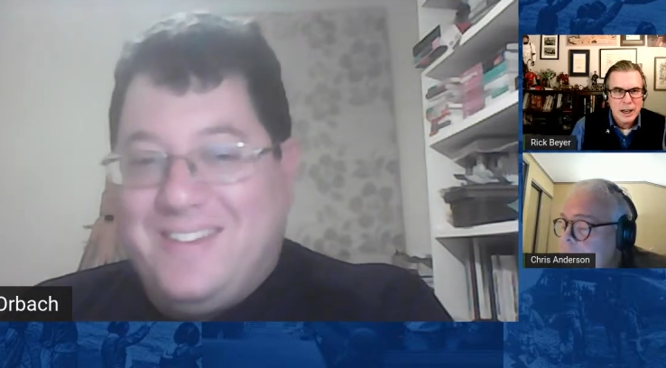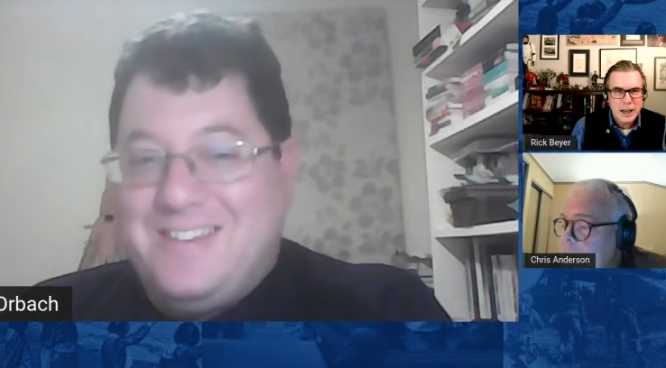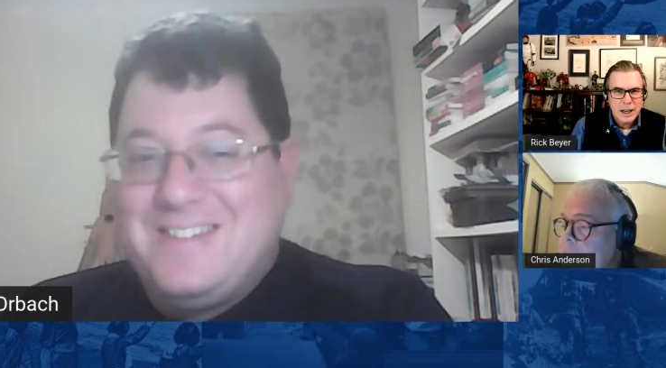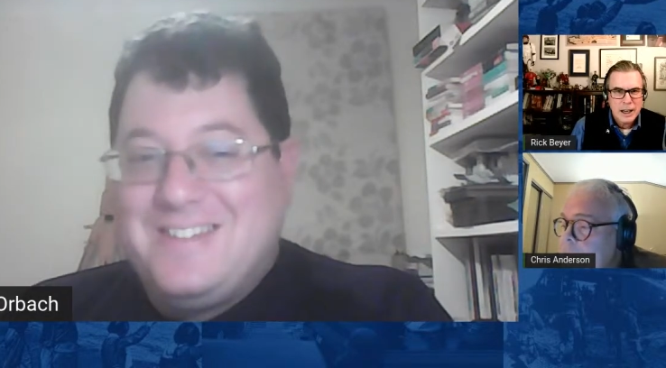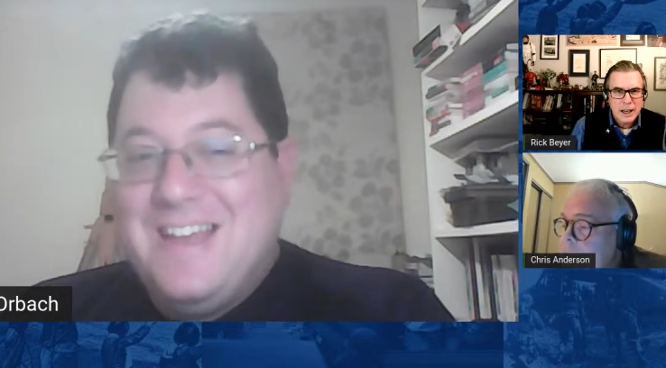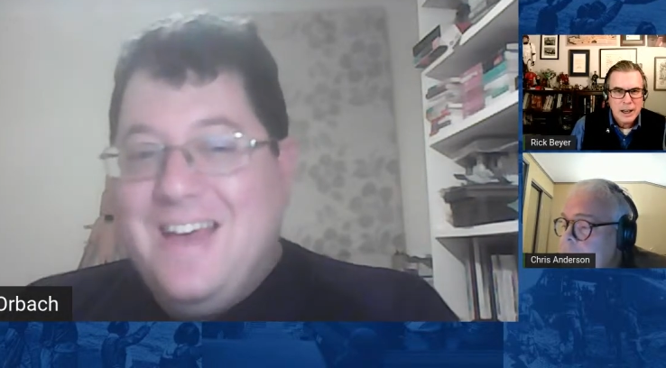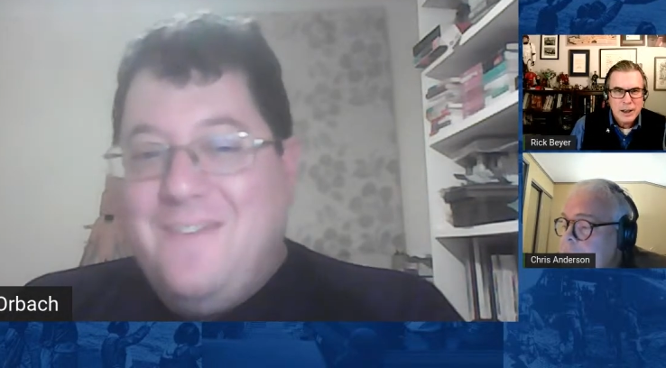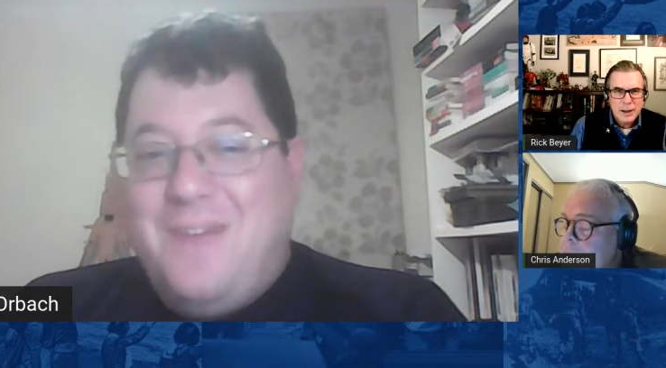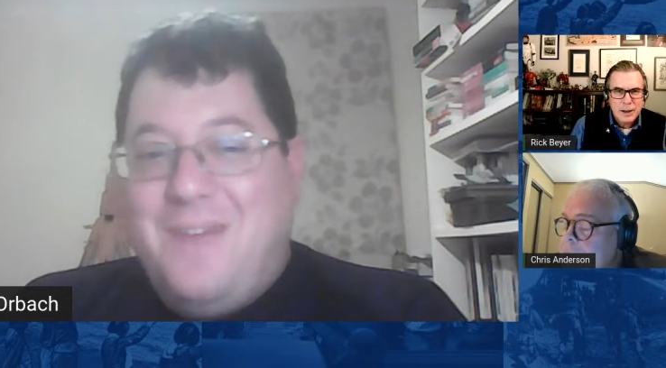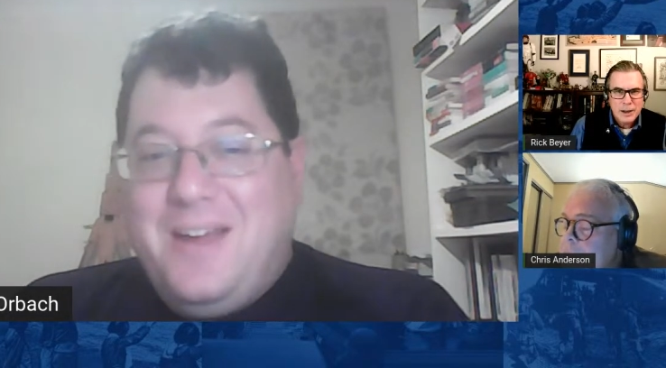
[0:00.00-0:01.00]
Speaker 1: it. It's,
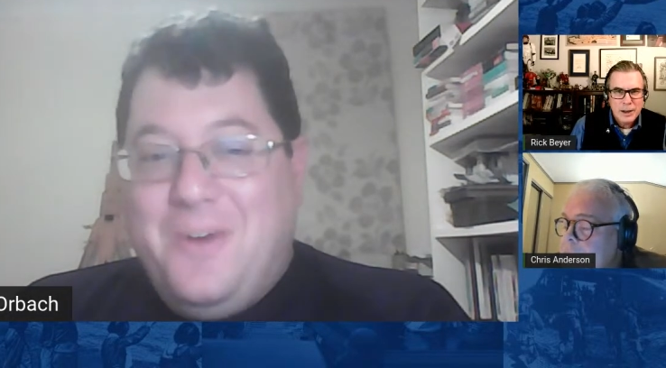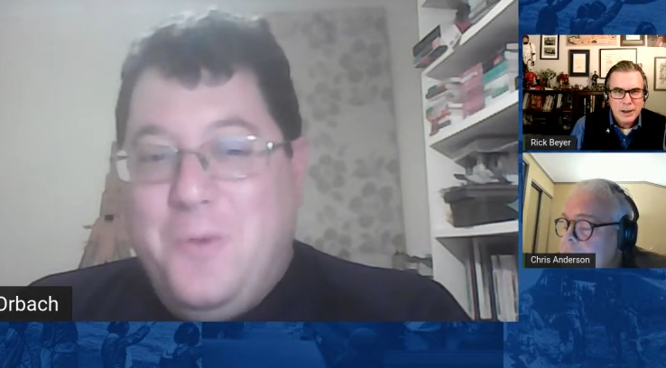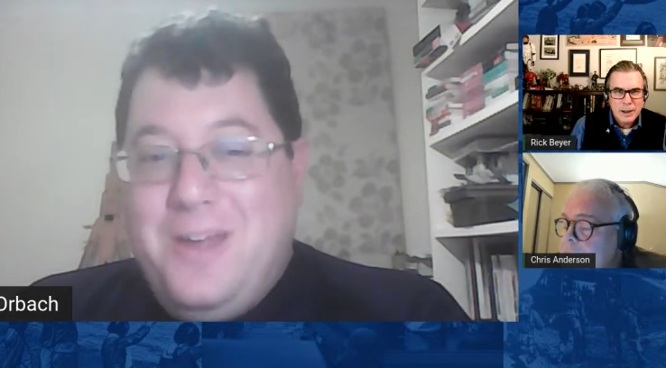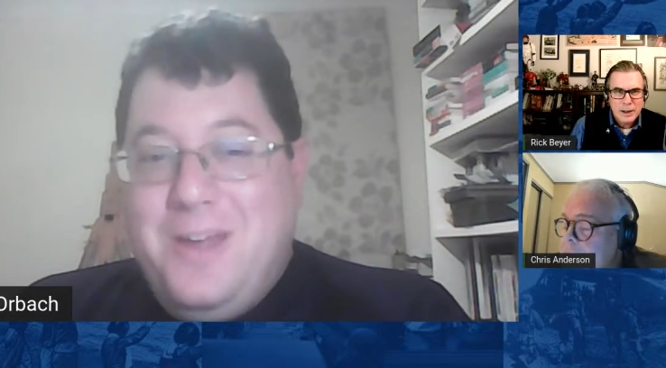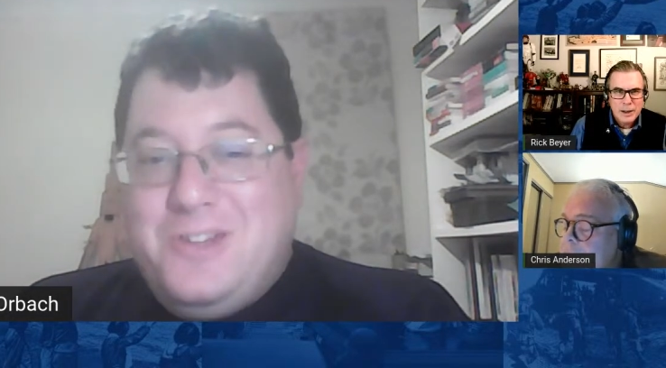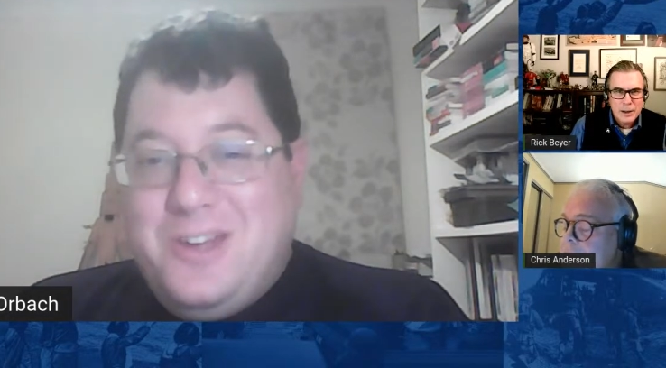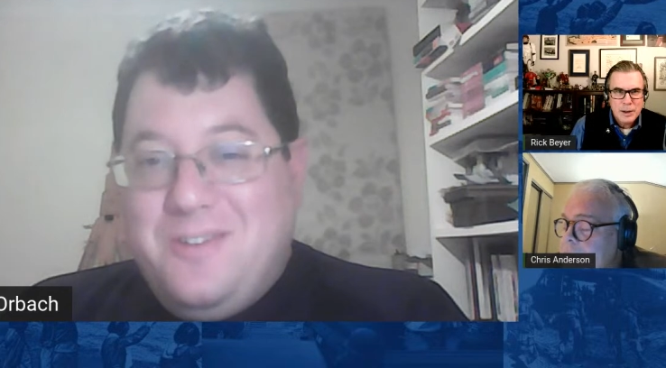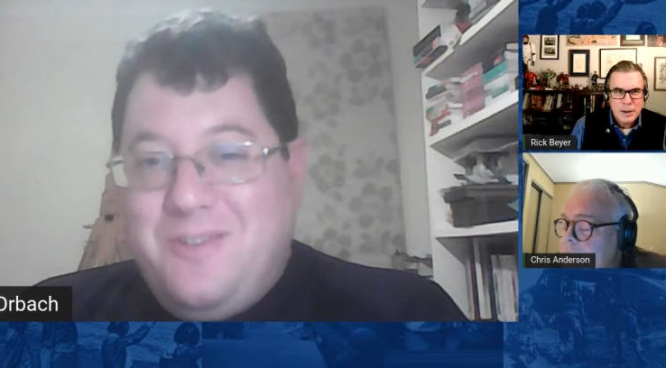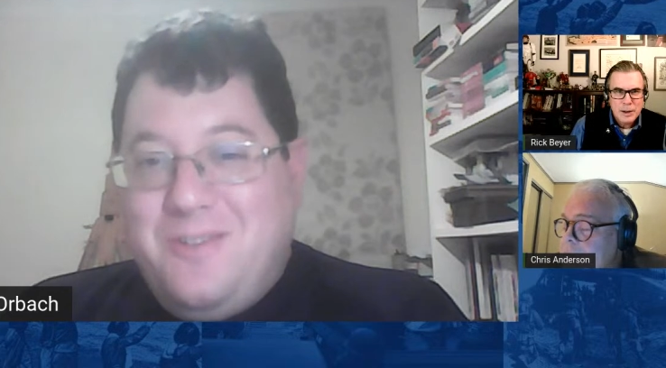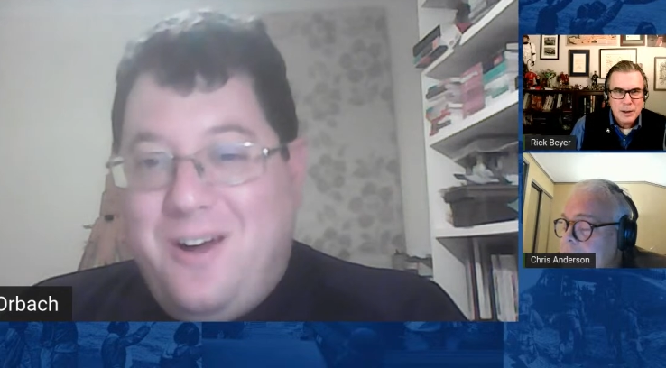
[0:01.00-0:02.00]
by
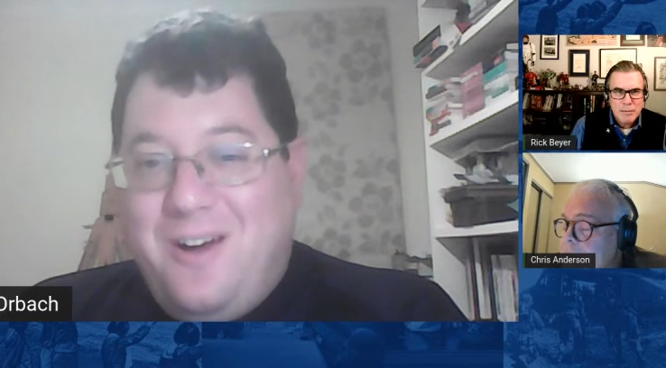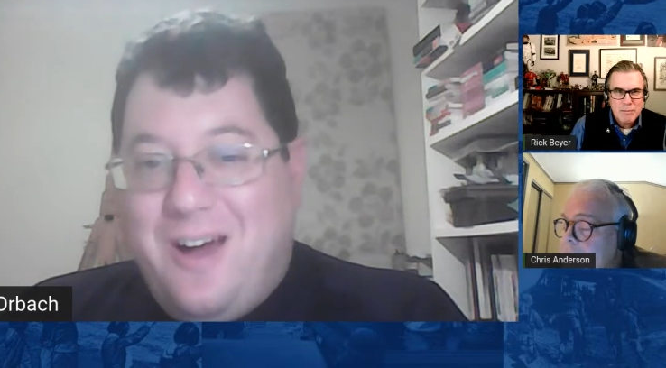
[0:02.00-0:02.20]
reaching there,